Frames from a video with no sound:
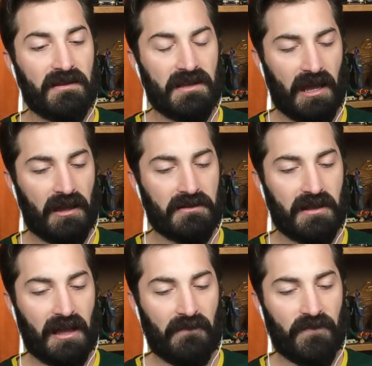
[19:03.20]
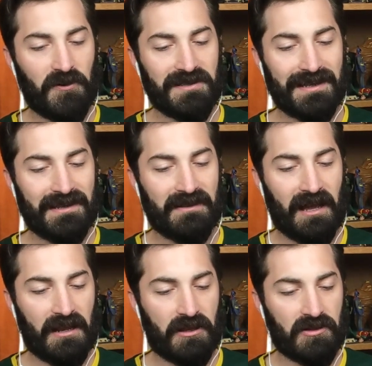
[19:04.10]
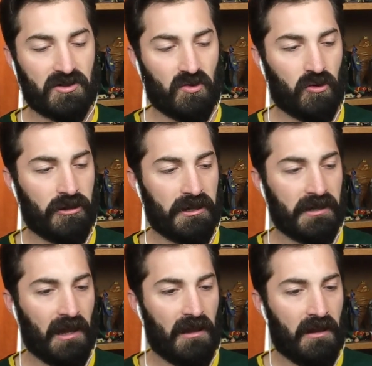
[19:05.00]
yeah, at first I did not enjoy